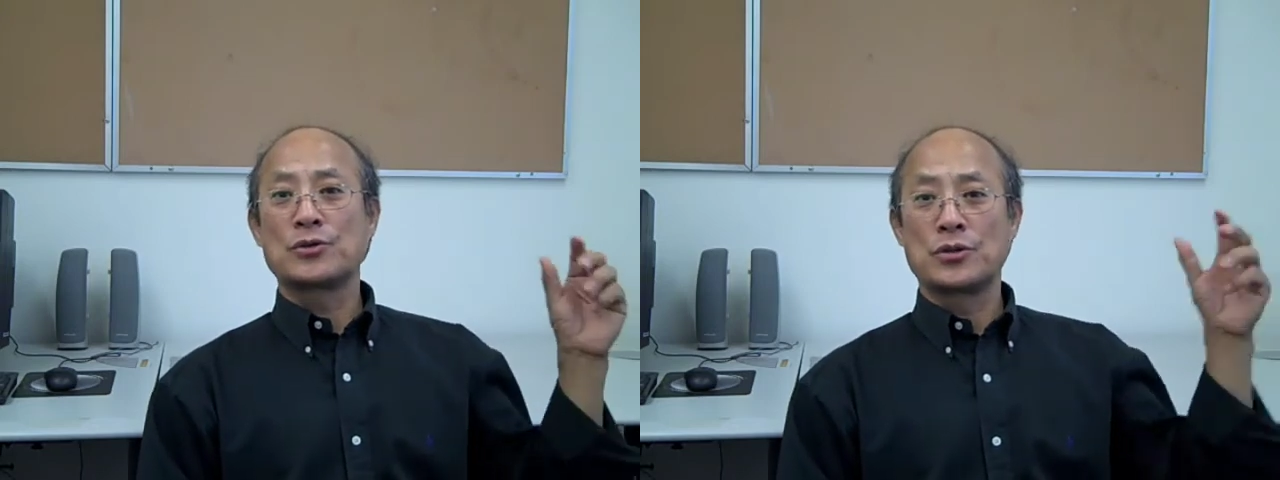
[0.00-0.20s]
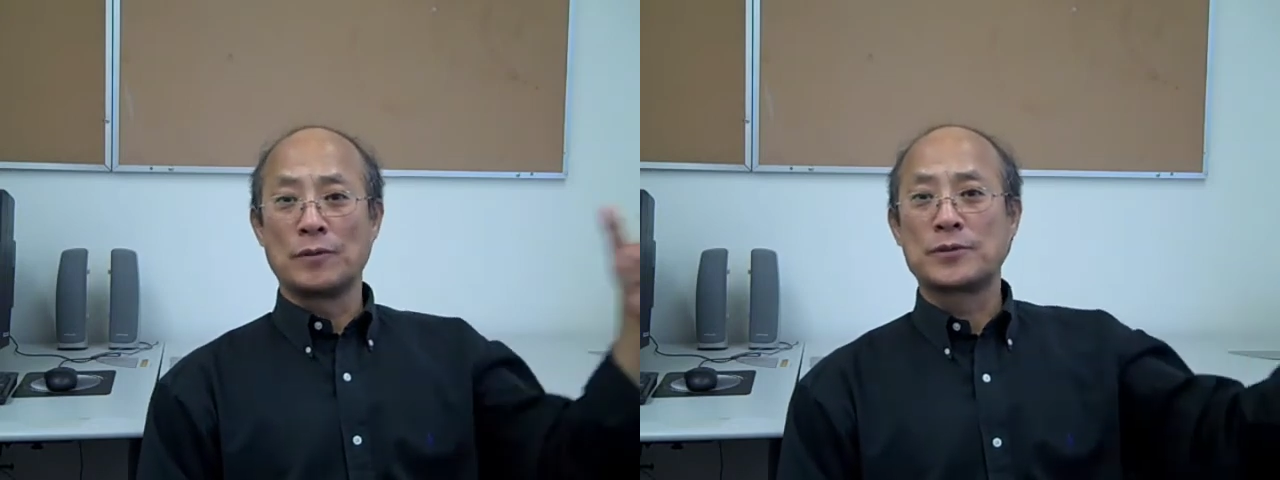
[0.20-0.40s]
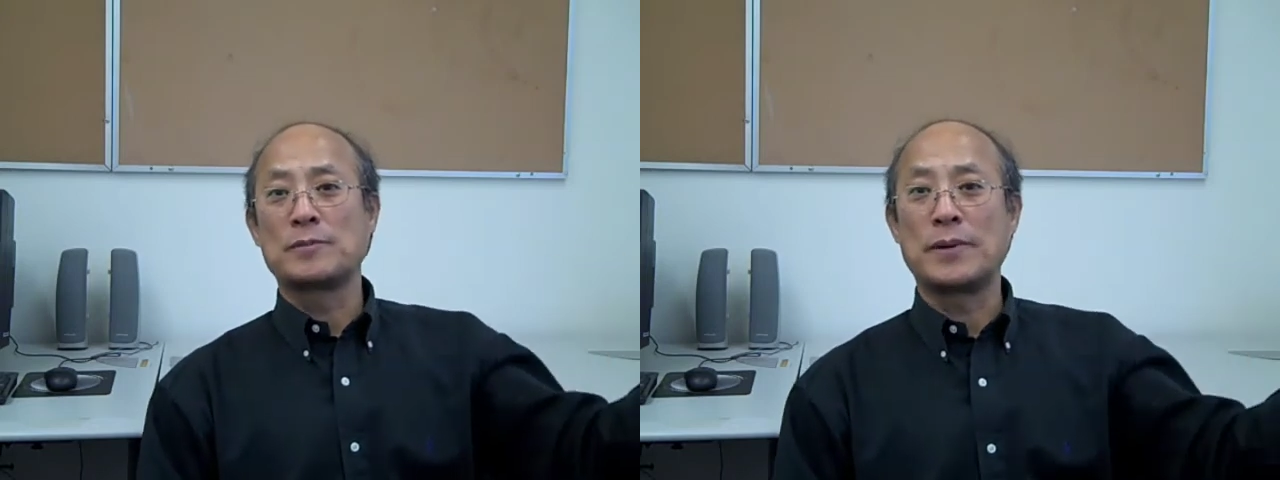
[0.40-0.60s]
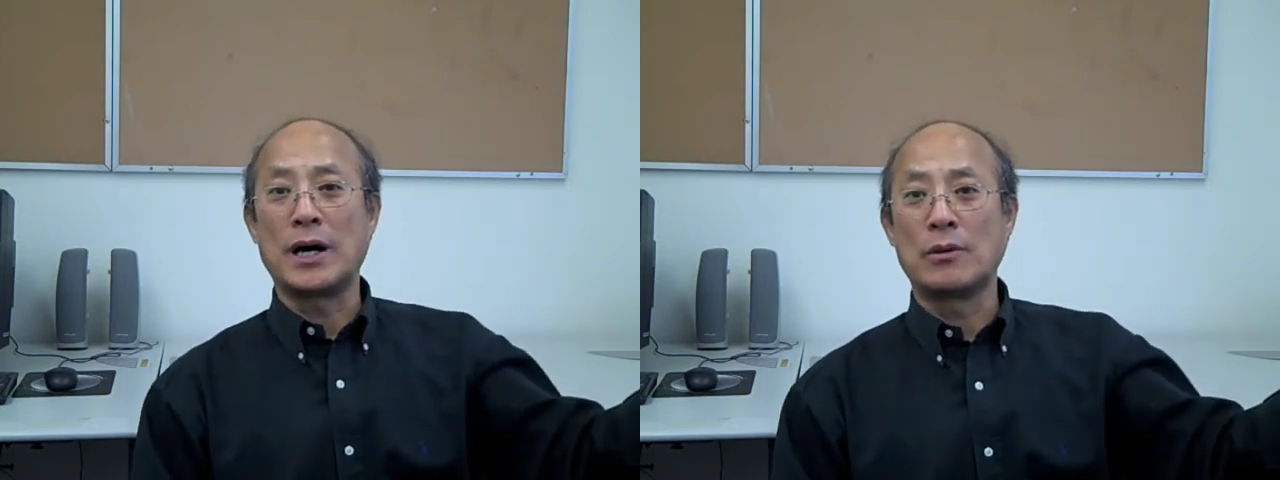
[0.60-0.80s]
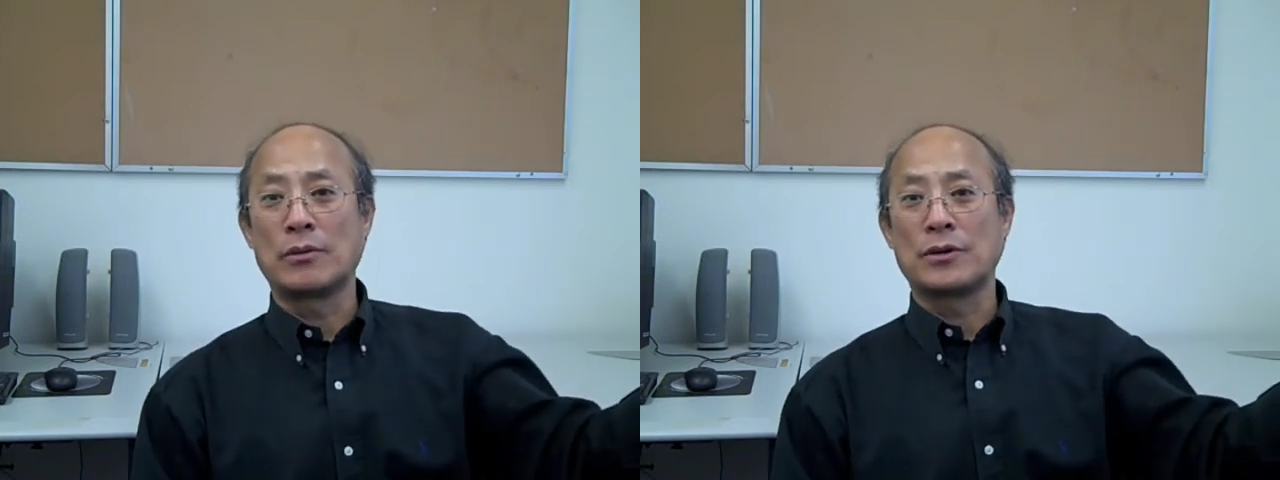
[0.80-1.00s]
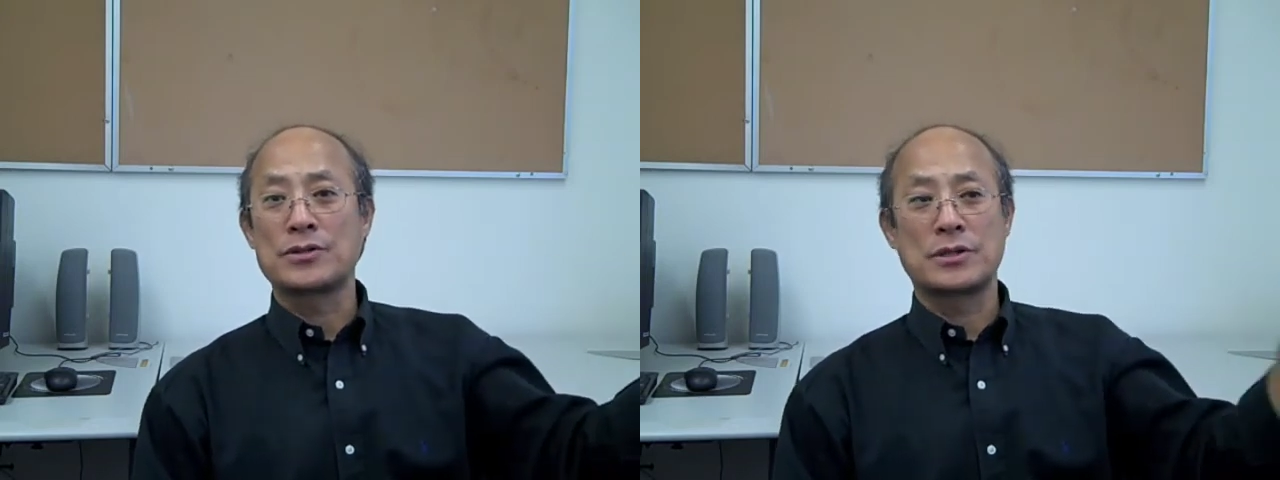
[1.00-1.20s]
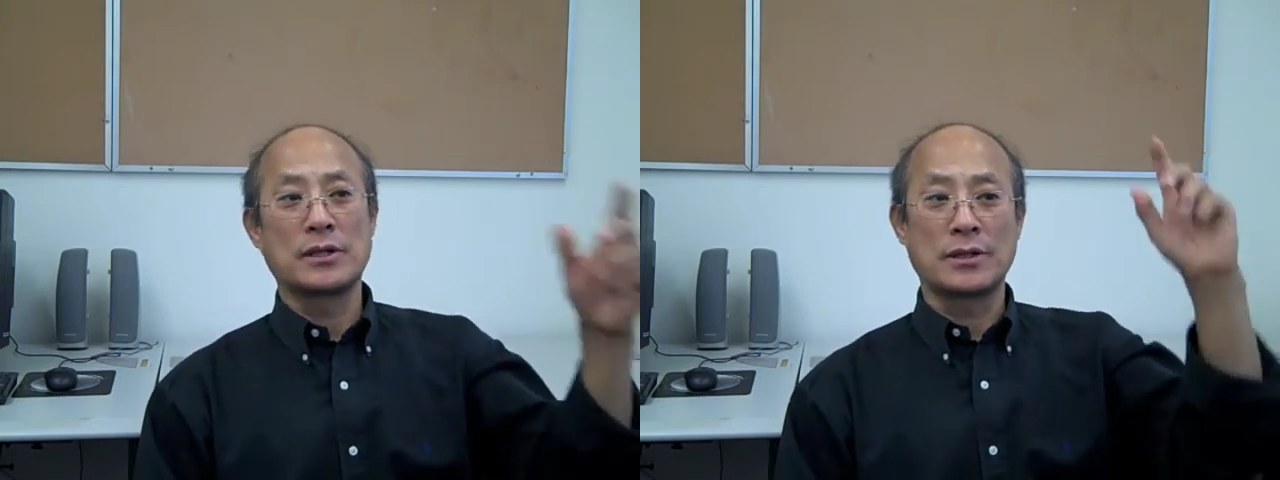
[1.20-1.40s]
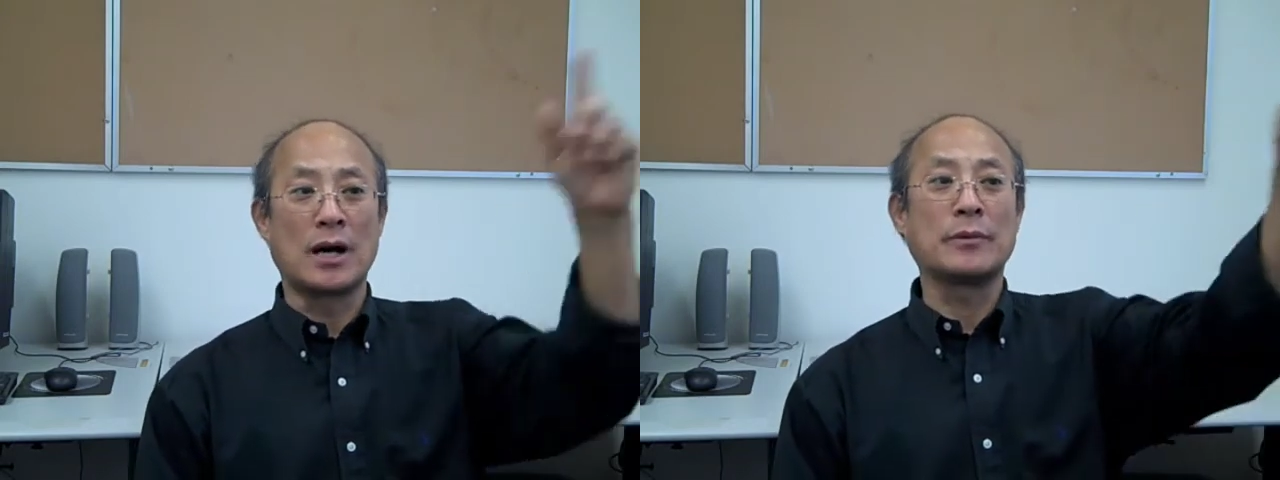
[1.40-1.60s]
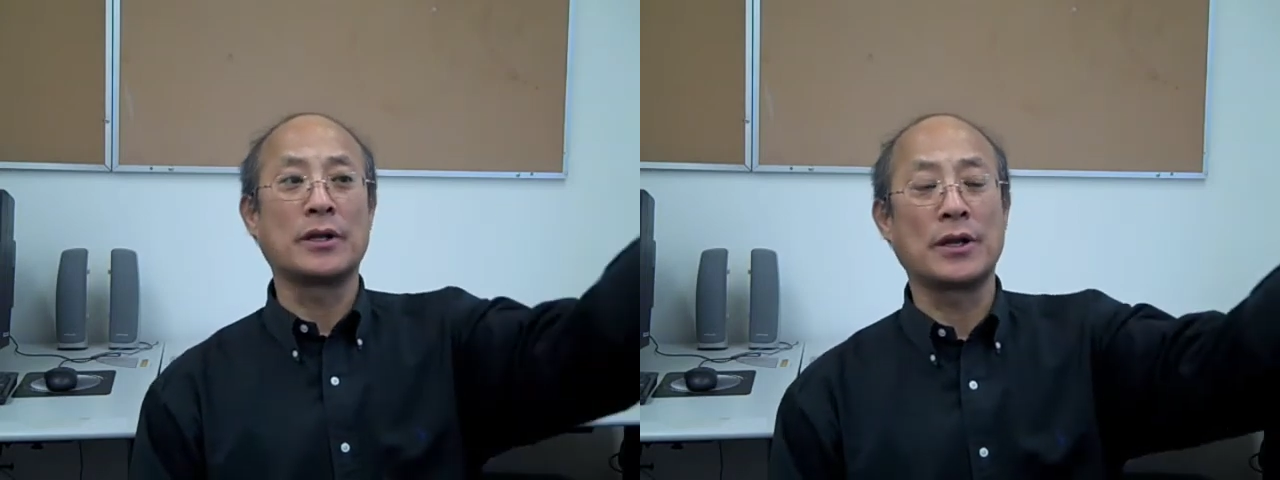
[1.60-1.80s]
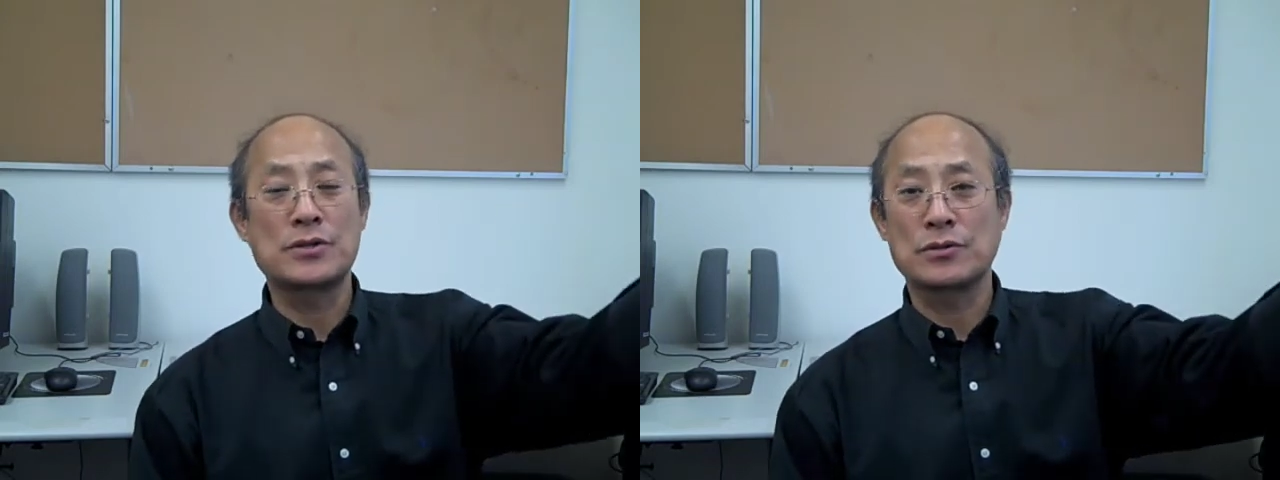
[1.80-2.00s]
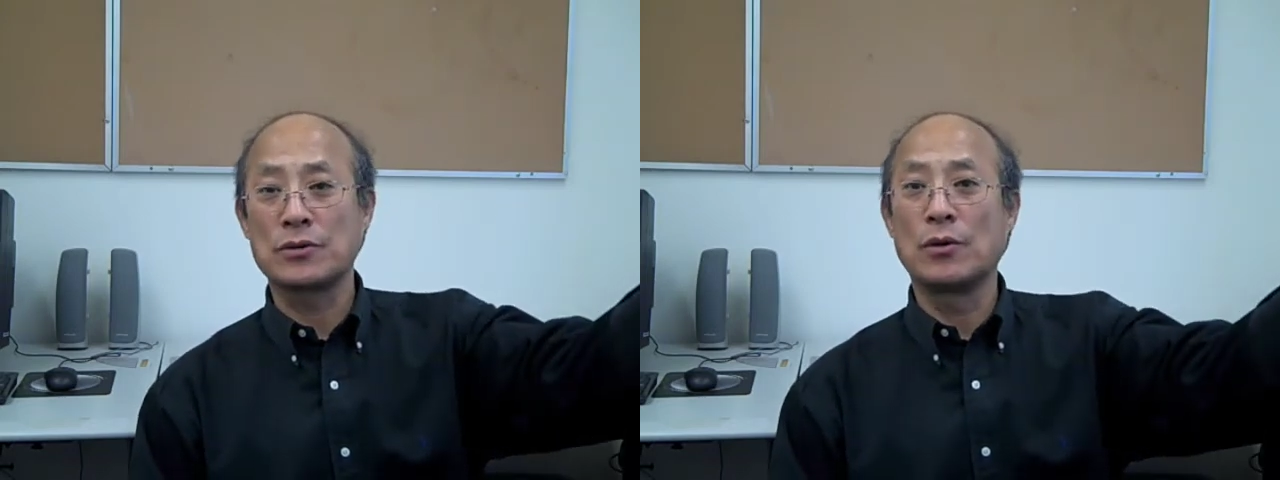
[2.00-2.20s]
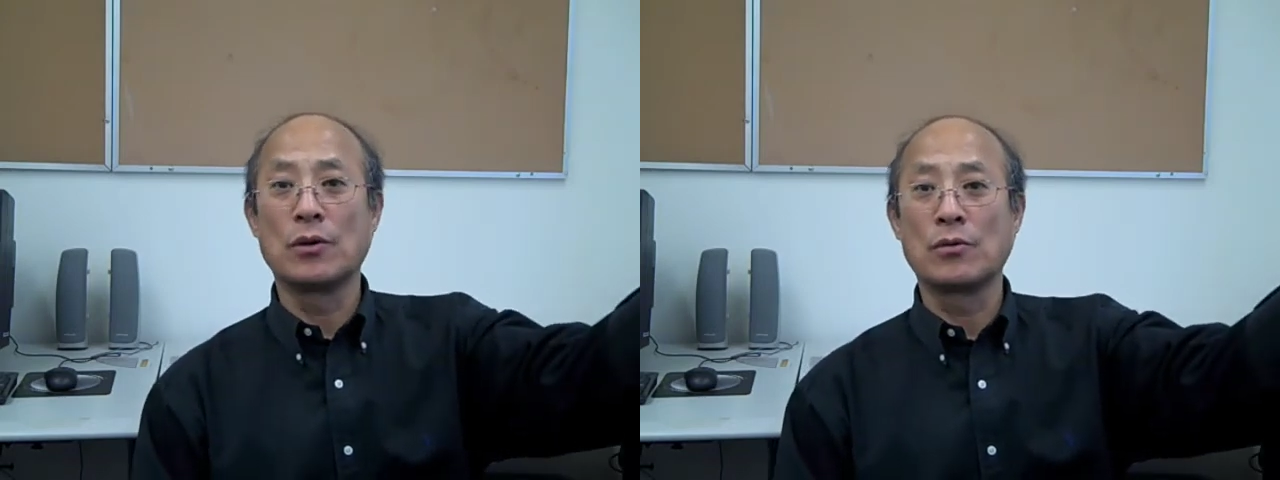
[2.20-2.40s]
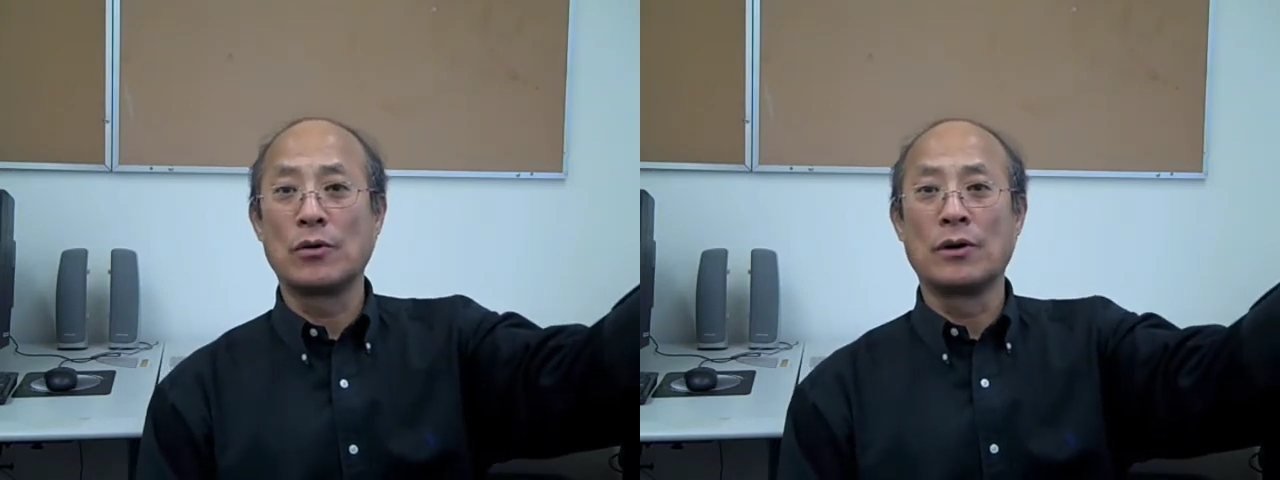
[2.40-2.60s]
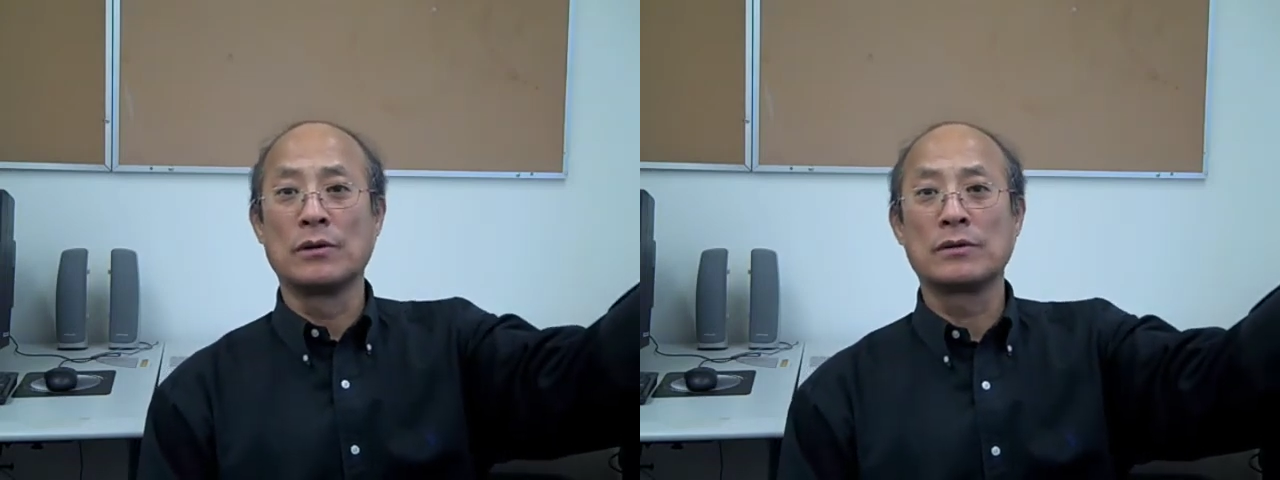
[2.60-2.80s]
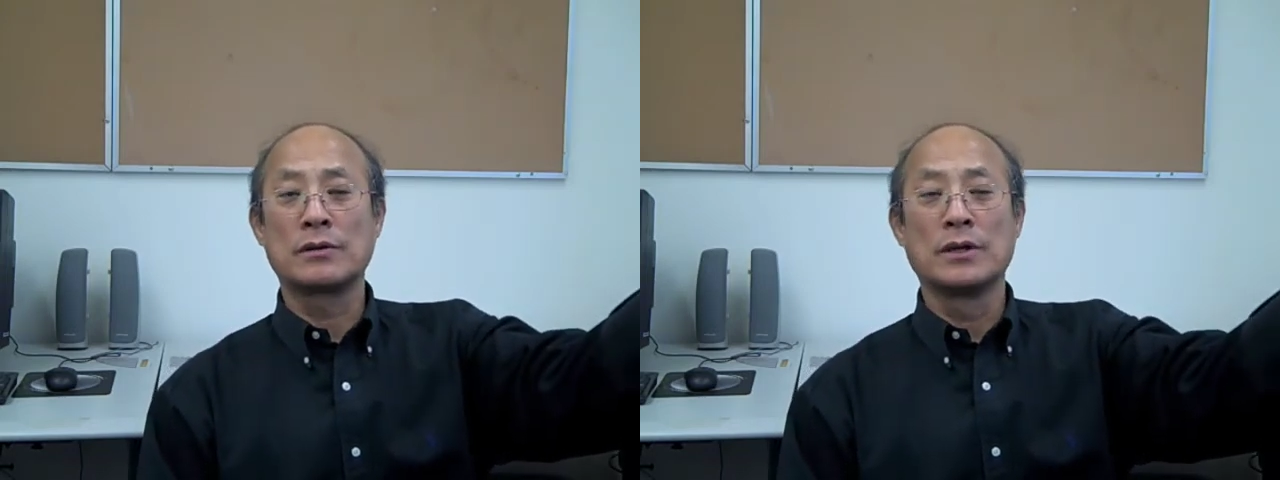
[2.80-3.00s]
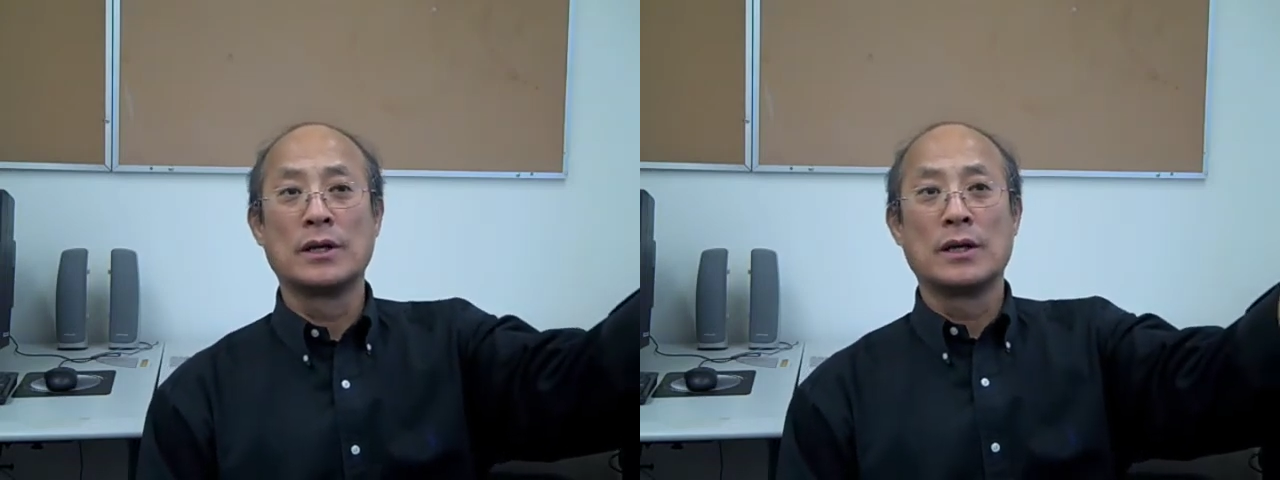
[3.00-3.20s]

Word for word: the soft power still dominates the whole world.